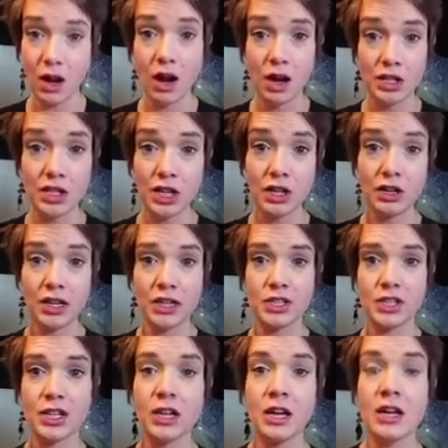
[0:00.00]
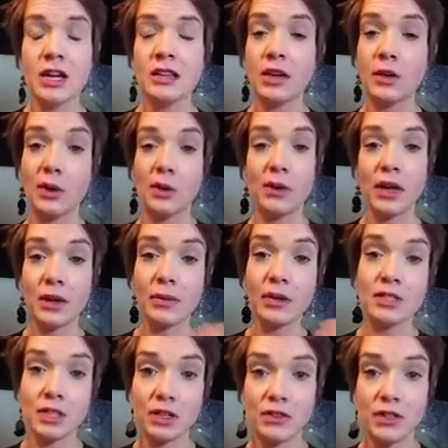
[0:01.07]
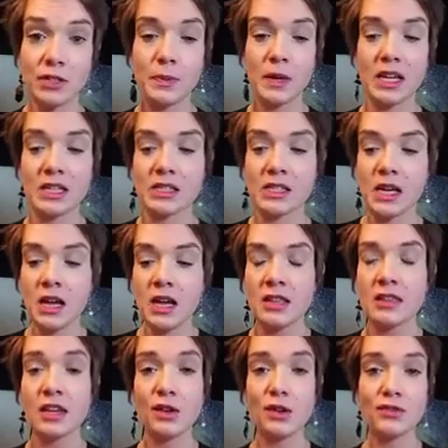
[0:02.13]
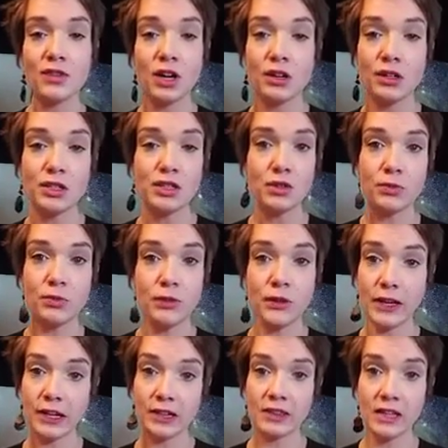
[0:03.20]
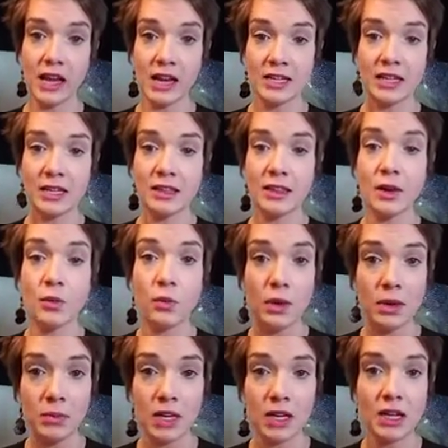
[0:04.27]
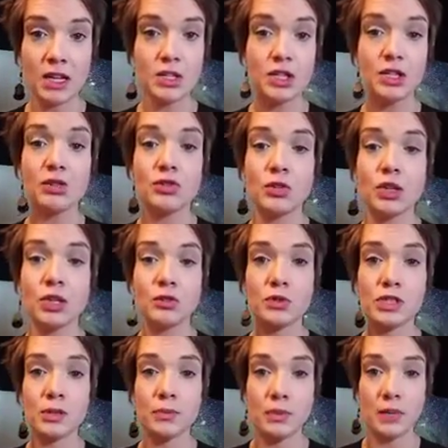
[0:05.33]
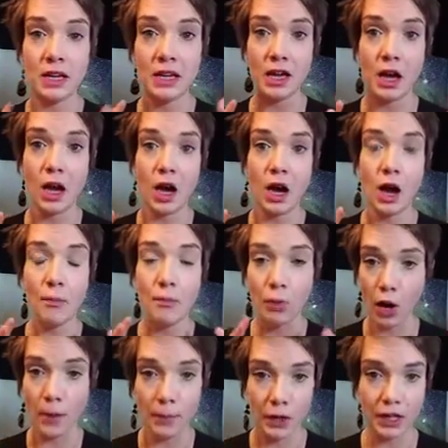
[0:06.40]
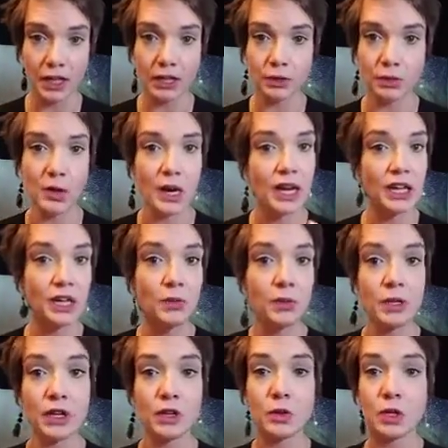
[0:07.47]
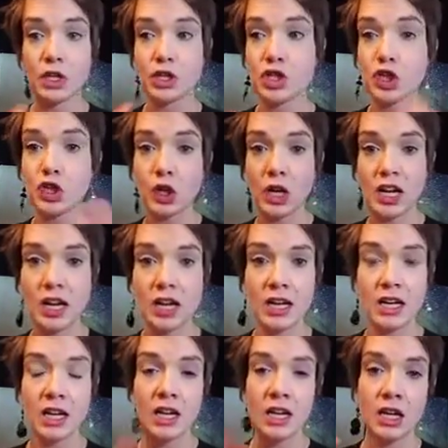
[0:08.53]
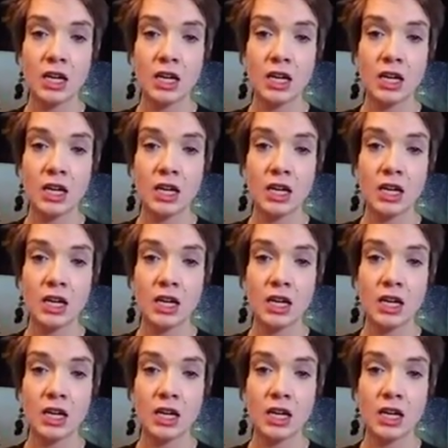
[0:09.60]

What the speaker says: our generation, that we're becoming service-based, then you have to also put in the idea that women and children used to be property, right? You could trade,